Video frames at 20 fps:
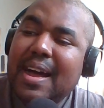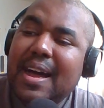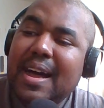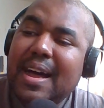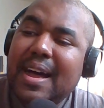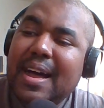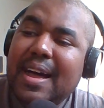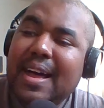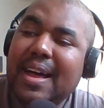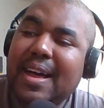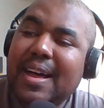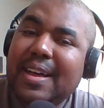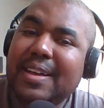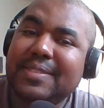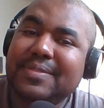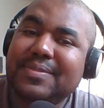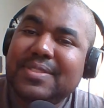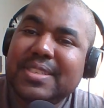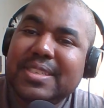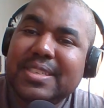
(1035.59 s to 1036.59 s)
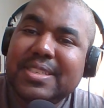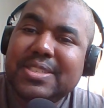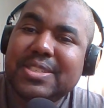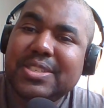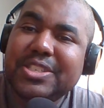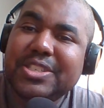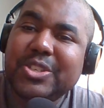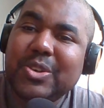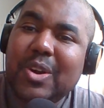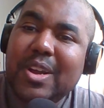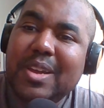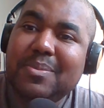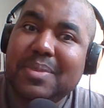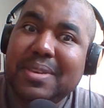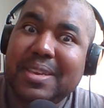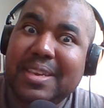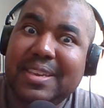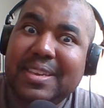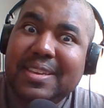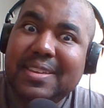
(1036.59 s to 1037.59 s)
Uh, so join
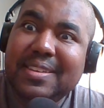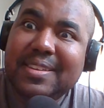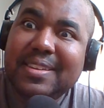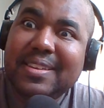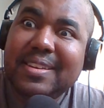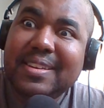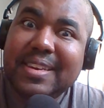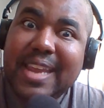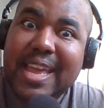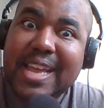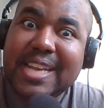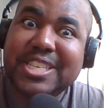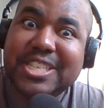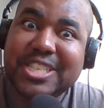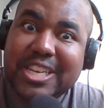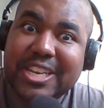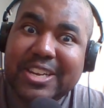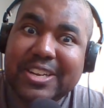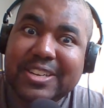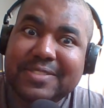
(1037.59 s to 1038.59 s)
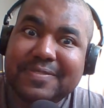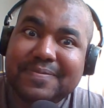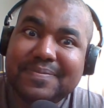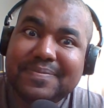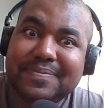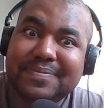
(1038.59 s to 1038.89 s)
me next year.